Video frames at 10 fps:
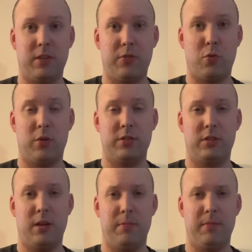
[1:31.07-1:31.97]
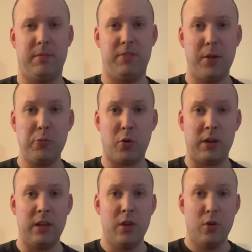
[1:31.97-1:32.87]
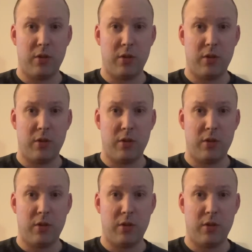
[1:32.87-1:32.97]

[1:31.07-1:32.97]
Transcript: of course, in February,